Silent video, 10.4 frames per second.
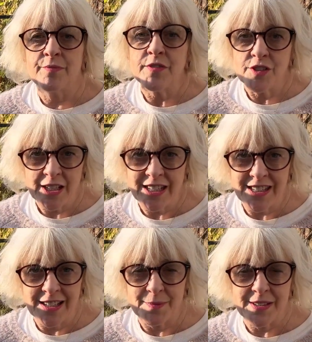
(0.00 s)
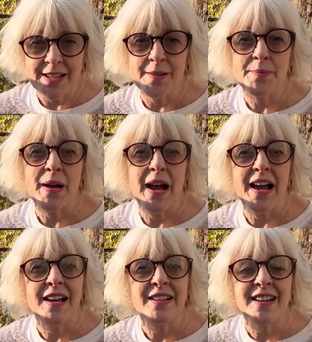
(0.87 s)
Take a thumbs up,
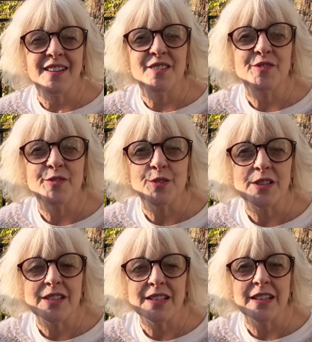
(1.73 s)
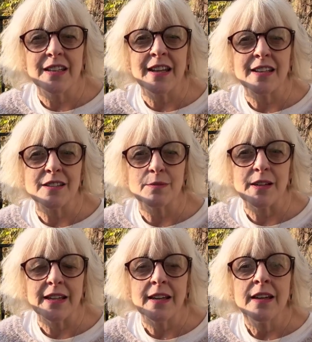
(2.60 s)
and I look forward to seeing you next
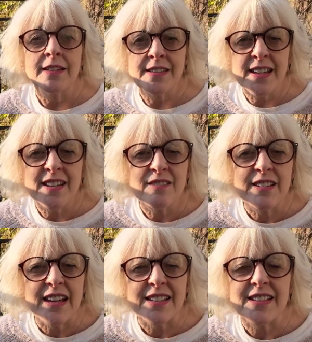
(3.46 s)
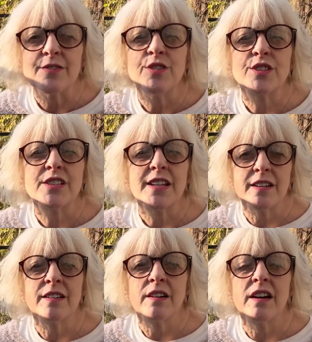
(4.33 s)
week. Stay creative.
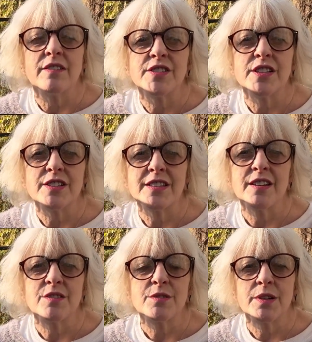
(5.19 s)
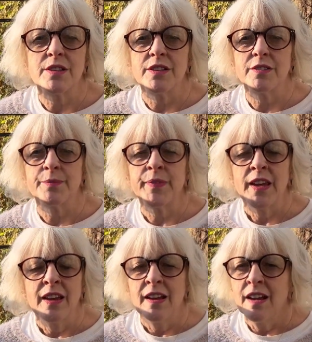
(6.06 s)
Look after yourself, won't you?
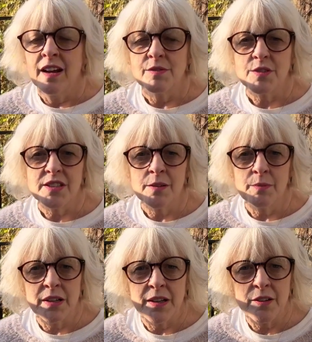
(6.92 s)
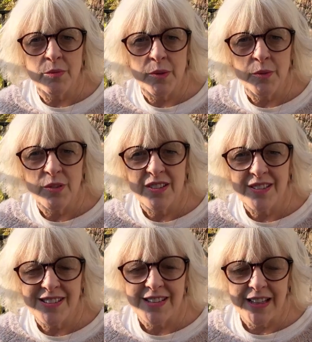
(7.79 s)
I'm stumbling over my
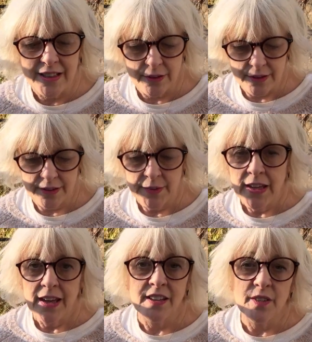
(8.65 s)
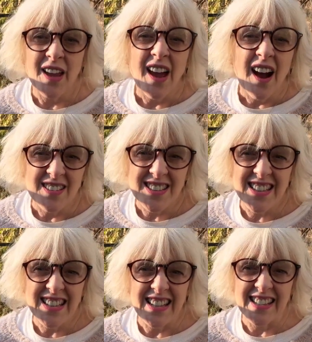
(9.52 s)
words now. Anyway, I'll see
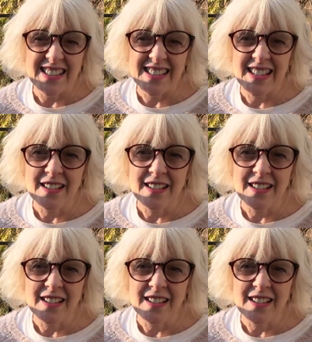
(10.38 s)
you later.